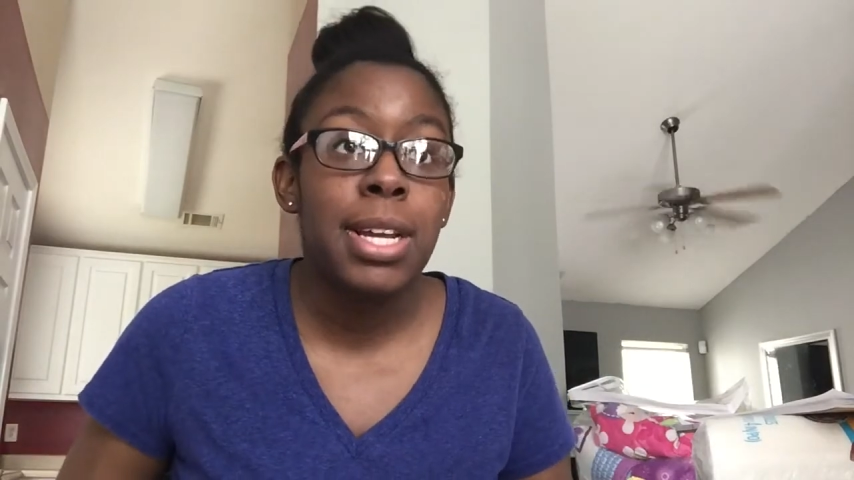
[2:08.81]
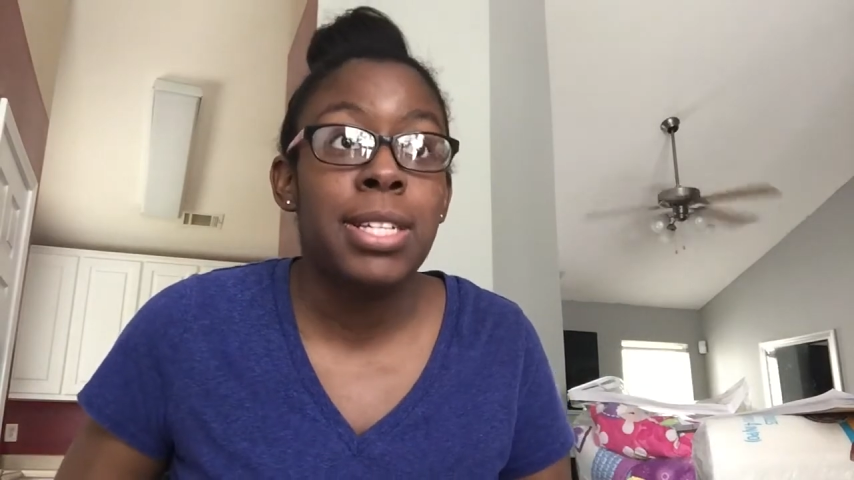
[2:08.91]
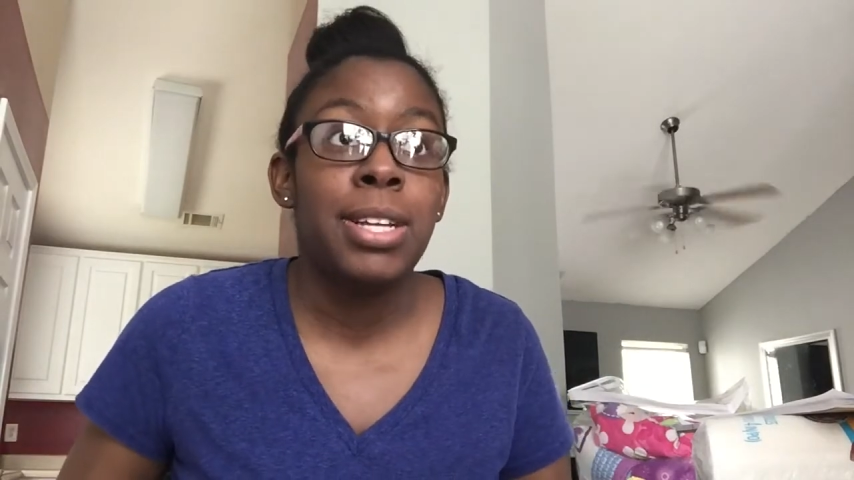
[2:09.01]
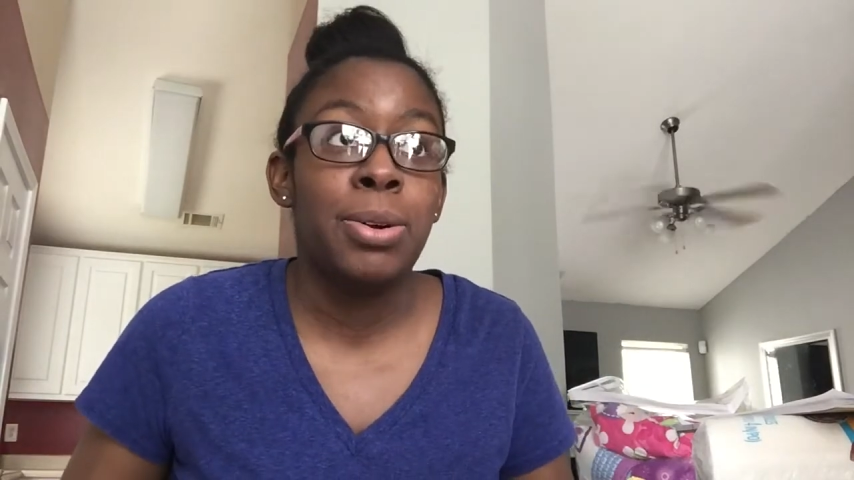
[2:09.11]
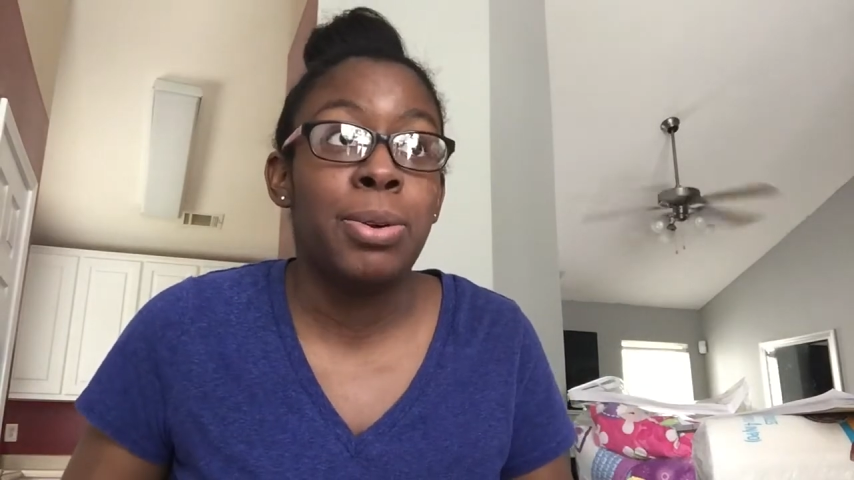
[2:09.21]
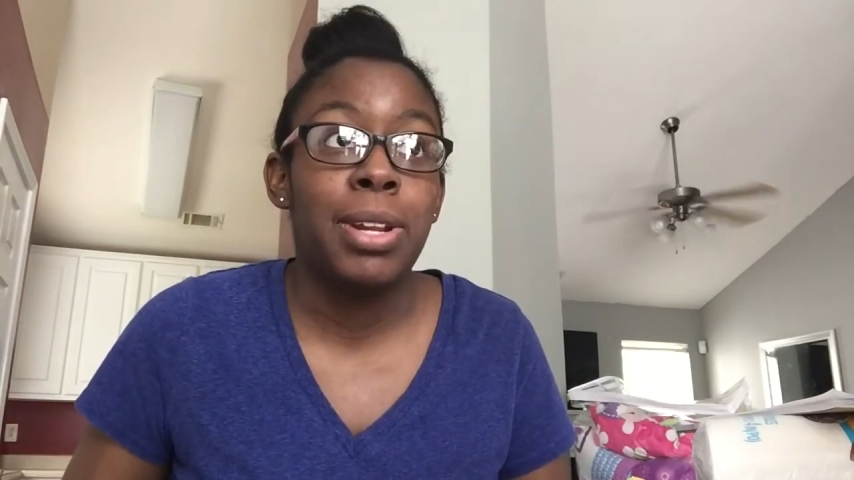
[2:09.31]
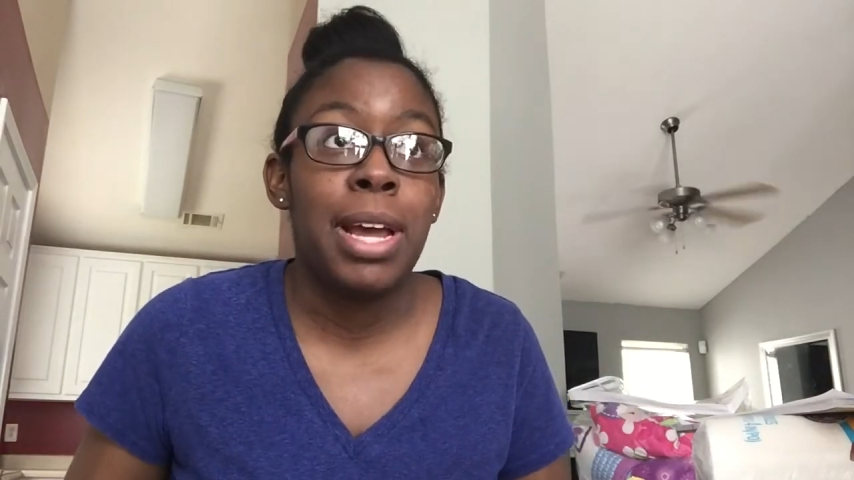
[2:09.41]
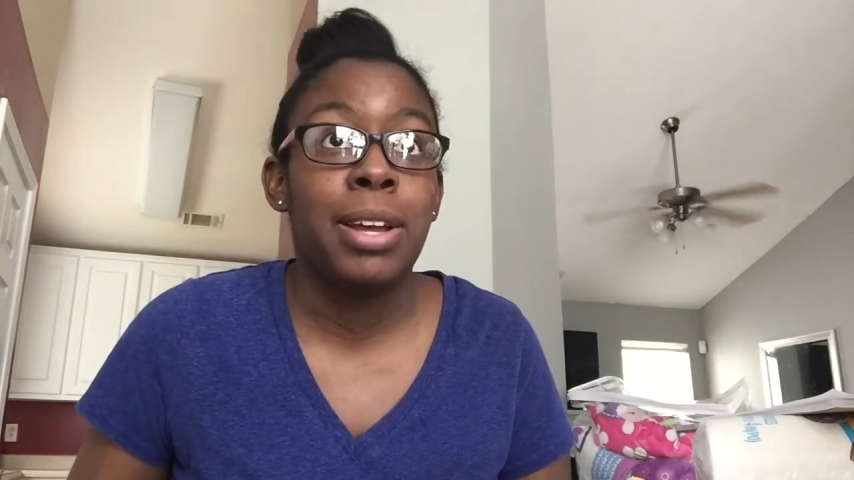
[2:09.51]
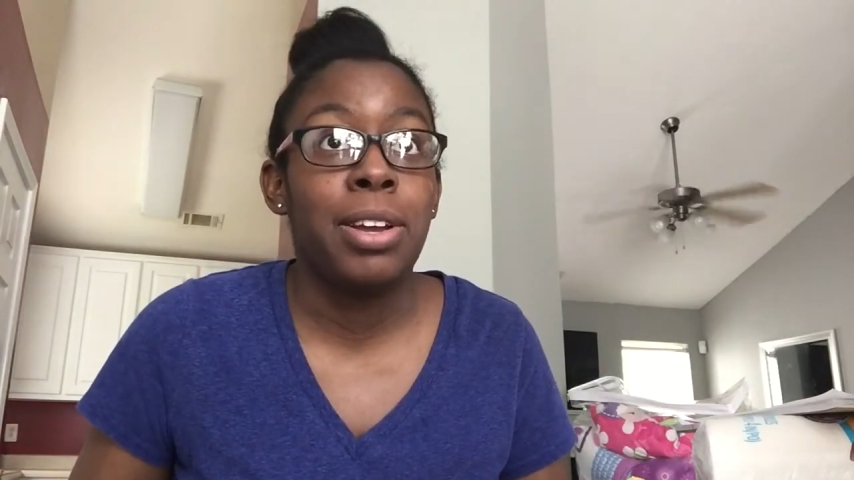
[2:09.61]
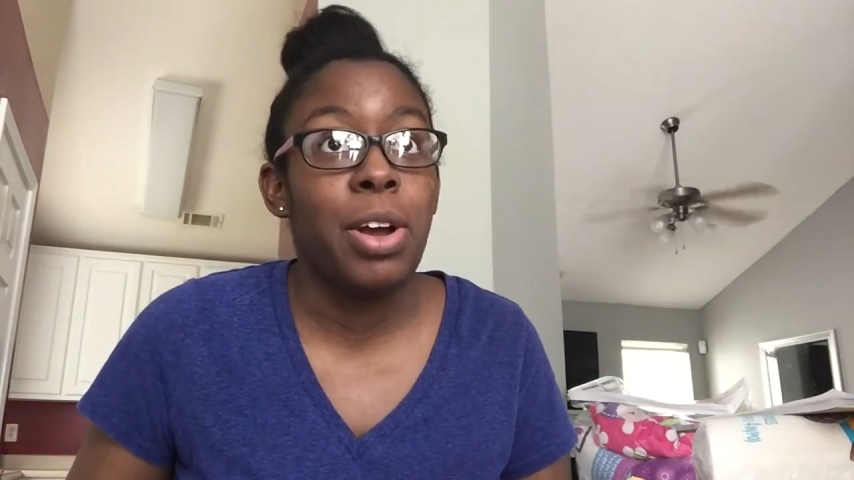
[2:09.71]
so that
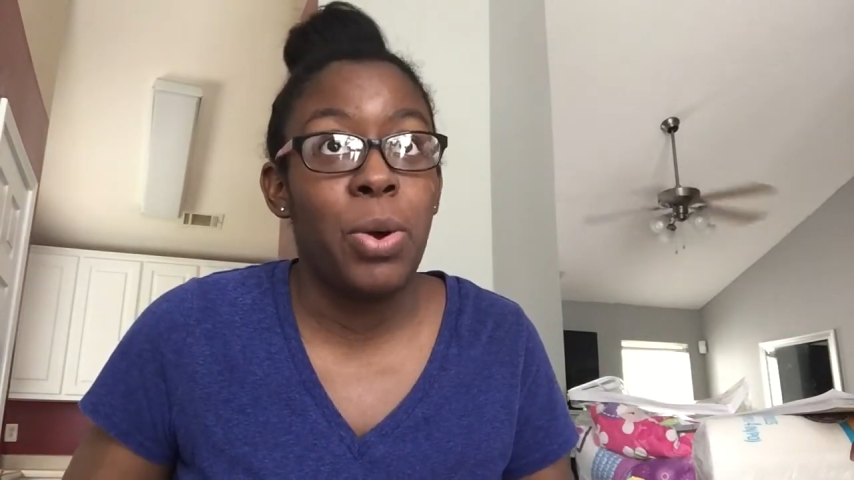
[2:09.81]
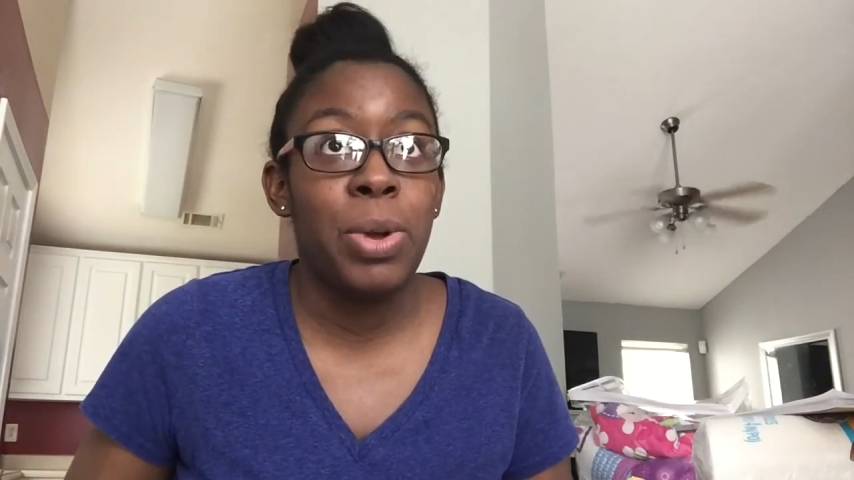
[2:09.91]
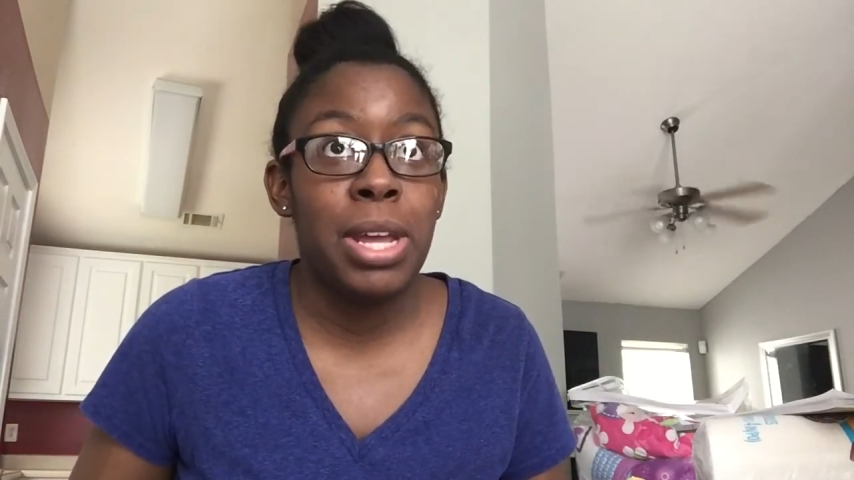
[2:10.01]
I can go